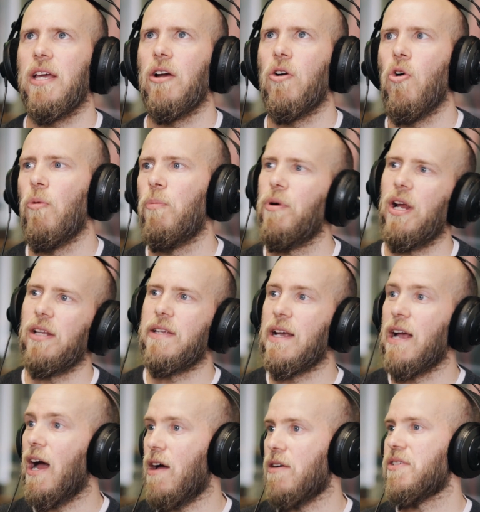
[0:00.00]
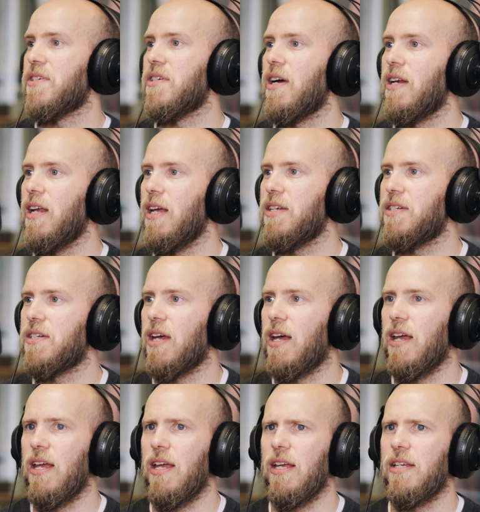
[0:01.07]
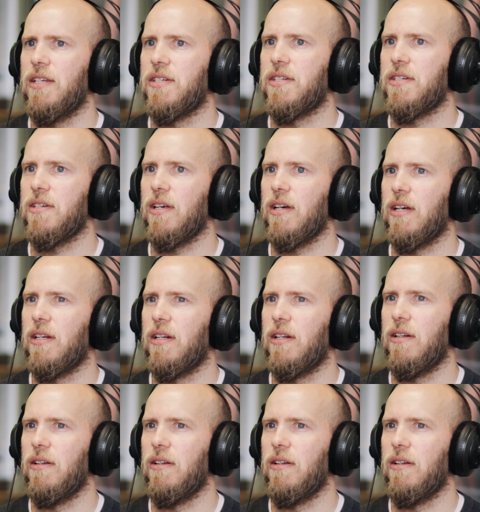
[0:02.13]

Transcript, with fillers: incorporating outside SA is a